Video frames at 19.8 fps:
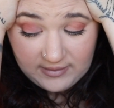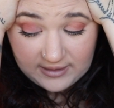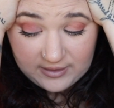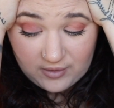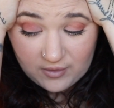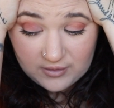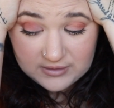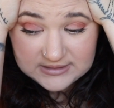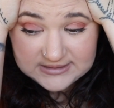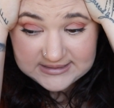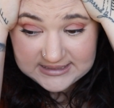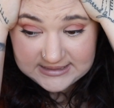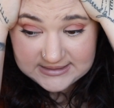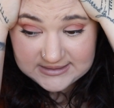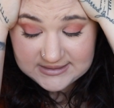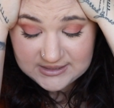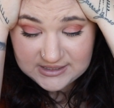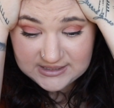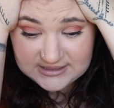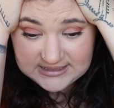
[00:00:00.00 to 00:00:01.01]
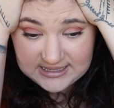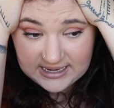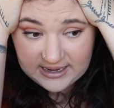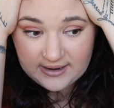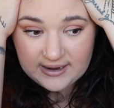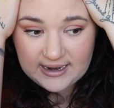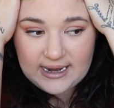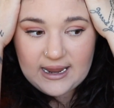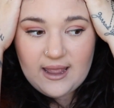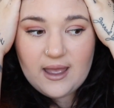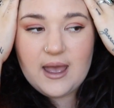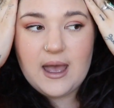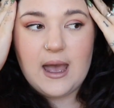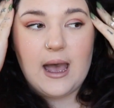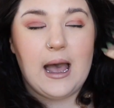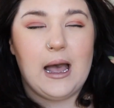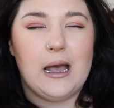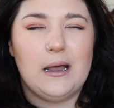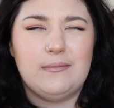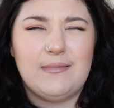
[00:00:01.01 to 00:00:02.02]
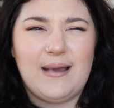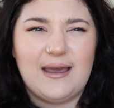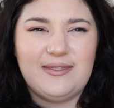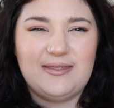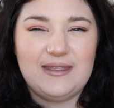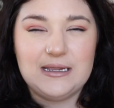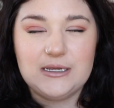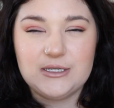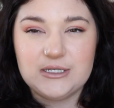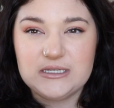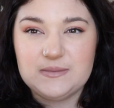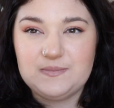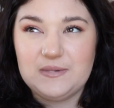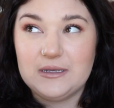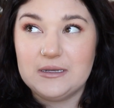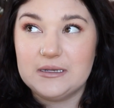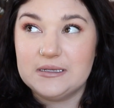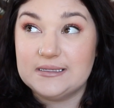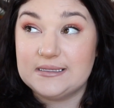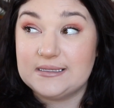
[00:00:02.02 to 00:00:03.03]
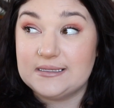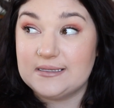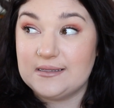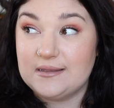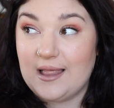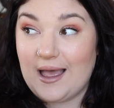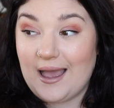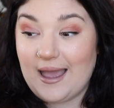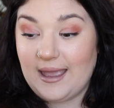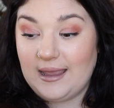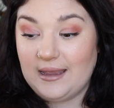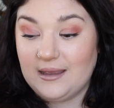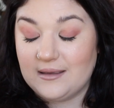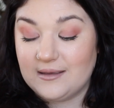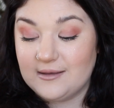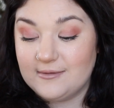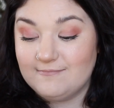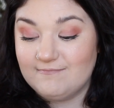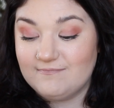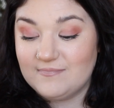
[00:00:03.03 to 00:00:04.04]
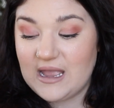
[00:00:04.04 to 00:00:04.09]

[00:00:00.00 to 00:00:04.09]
like honestly, it's so scary. I think just because like